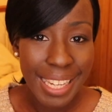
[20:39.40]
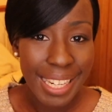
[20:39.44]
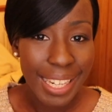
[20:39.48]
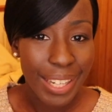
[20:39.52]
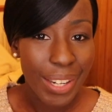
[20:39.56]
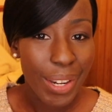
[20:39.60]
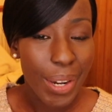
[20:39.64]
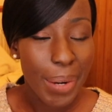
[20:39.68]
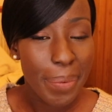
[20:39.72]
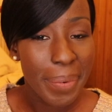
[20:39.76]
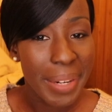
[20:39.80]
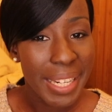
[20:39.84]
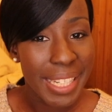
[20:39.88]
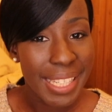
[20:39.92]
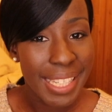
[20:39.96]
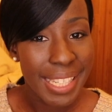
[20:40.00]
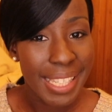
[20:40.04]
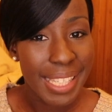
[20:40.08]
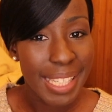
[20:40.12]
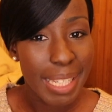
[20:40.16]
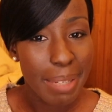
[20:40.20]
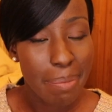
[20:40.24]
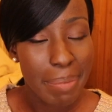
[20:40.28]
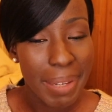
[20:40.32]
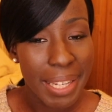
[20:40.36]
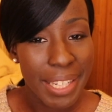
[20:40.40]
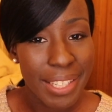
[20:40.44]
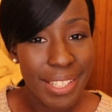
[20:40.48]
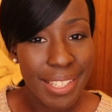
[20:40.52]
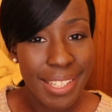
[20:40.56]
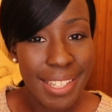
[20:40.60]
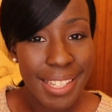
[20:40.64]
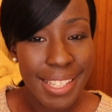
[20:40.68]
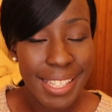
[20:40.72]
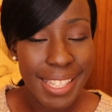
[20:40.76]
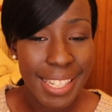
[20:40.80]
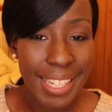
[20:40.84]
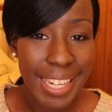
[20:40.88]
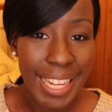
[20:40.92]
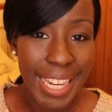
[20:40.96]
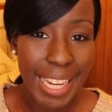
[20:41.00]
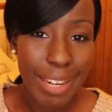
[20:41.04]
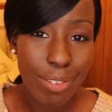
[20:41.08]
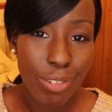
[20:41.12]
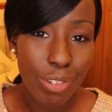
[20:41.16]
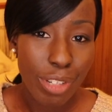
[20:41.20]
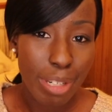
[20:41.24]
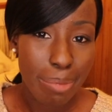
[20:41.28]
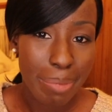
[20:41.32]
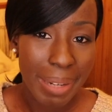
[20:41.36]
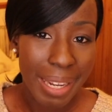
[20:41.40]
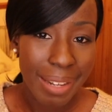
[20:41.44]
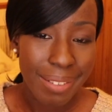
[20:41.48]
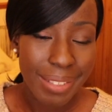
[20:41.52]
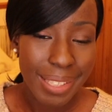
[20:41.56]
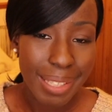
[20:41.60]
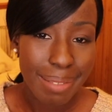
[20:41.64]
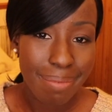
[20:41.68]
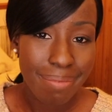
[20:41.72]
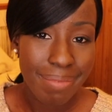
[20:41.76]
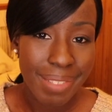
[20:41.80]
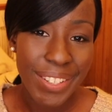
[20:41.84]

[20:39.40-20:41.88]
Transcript: and I can't wait to see pictures and hear all about them.